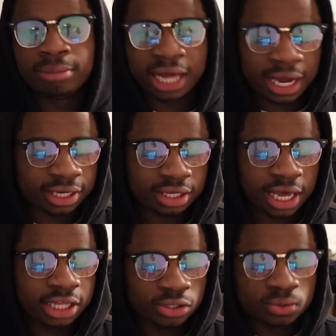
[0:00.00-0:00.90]
black
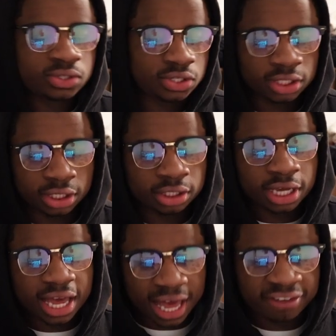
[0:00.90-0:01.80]
and you see
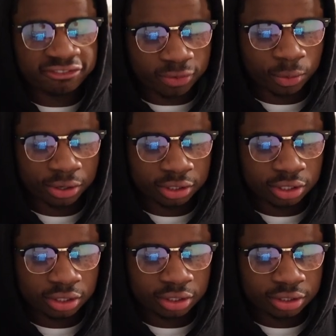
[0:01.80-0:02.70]
f4,
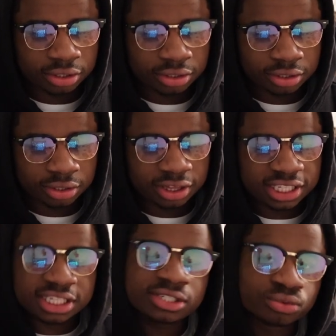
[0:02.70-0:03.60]

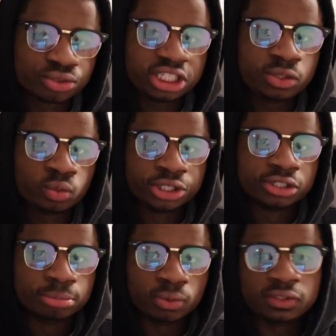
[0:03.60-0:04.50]
this is a really
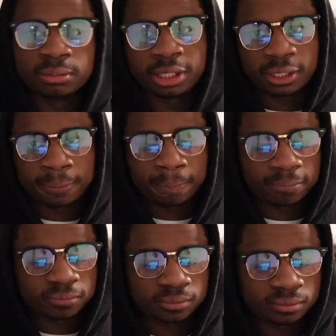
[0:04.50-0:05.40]
weird move to make.
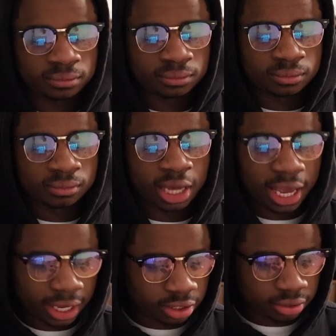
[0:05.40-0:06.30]

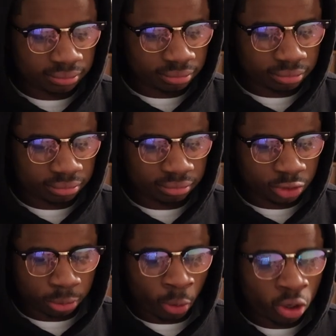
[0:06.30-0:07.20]
And
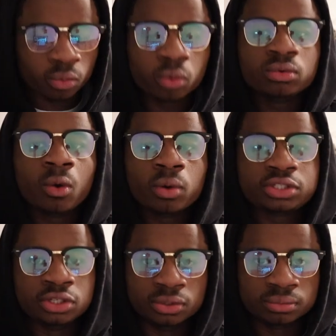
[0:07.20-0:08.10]
your opponent won't know
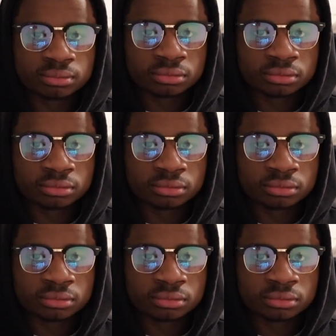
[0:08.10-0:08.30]
what to do.